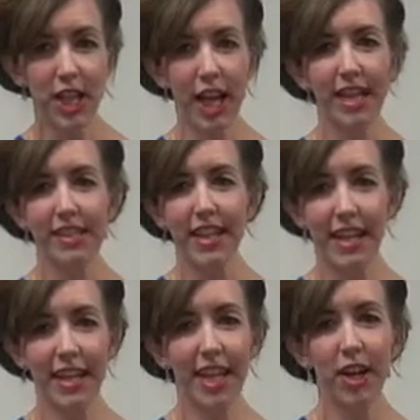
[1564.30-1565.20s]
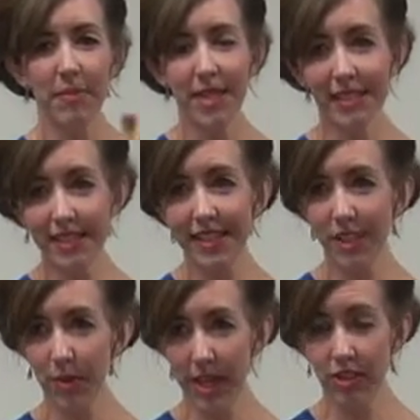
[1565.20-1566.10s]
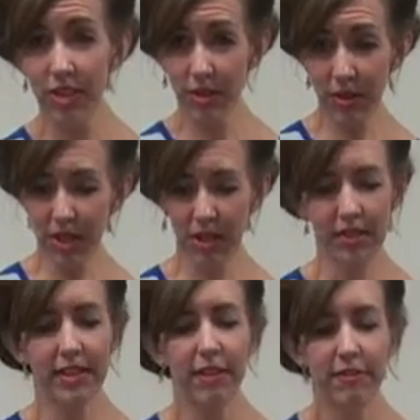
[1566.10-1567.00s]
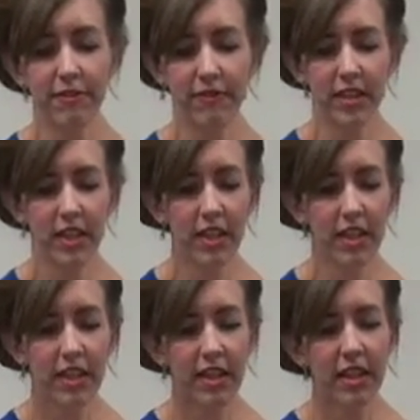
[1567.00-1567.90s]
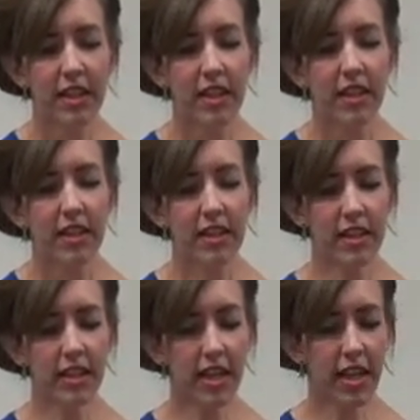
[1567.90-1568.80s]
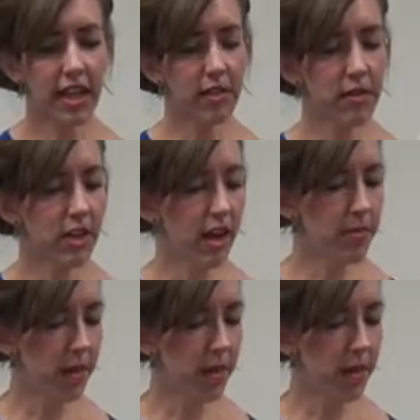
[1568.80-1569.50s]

not taking care of business in the way she's holding herself. Then Kate got